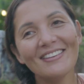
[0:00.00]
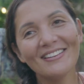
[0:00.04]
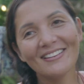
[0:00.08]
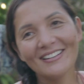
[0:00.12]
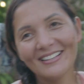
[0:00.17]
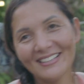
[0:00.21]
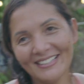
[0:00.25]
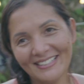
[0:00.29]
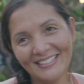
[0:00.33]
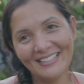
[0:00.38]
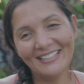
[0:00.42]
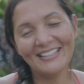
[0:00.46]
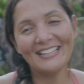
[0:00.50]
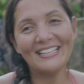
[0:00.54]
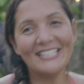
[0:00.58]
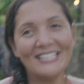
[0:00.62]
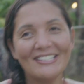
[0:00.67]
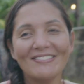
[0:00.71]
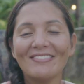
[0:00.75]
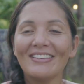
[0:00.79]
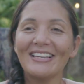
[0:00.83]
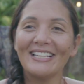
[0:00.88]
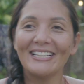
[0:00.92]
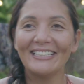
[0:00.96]
you could see
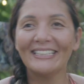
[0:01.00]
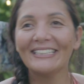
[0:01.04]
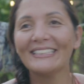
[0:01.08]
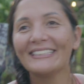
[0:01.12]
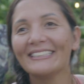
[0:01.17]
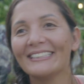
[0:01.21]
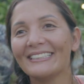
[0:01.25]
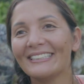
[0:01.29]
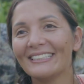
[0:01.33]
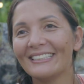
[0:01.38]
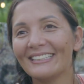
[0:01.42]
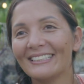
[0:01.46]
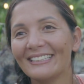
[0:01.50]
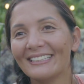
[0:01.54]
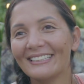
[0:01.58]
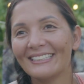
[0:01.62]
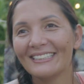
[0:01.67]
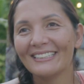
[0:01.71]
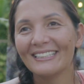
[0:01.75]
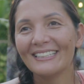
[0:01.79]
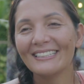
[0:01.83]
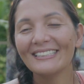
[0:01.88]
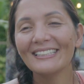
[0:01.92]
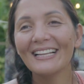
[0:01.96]
his face.
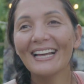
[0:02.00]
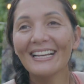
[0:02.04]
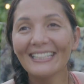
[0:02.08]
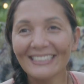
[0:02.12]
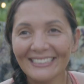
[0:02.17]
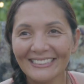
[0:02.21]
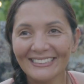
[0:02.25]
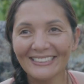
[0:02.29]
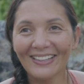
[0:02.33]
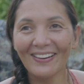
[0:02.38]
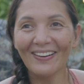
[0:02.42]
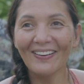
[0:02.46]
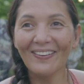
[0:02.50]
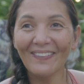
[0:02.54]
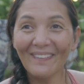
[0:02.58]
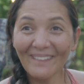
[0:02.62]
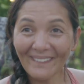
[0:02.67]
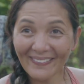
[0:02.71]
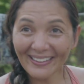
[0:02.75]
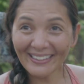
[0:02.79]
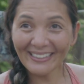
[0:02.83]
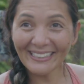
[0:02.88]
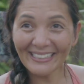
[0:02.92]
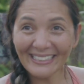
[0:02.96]
Isn't that
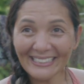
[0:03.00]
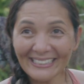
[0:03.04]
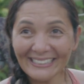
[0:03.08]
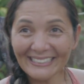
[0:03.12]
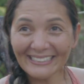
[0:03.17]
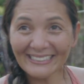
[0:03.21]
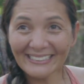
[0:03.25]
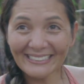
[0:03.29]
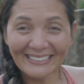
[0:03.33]
so good?